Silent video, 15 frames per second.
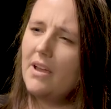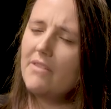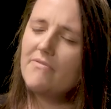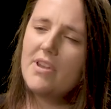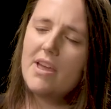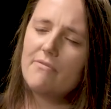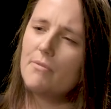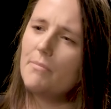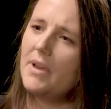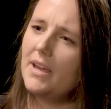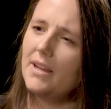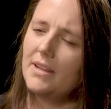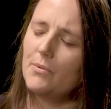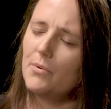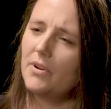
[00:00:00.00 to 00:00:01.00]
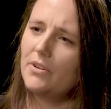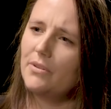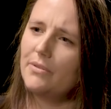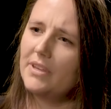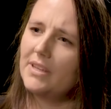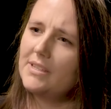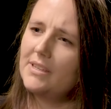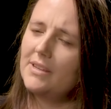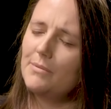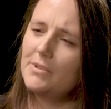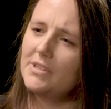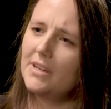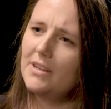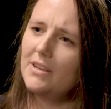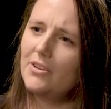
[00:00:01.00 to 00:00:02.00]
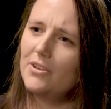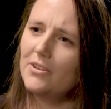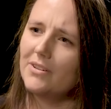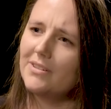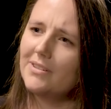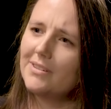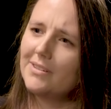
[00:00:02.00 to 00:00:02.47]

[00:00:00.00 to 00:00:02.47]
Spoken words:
I've never met anyone who thinks he was any good.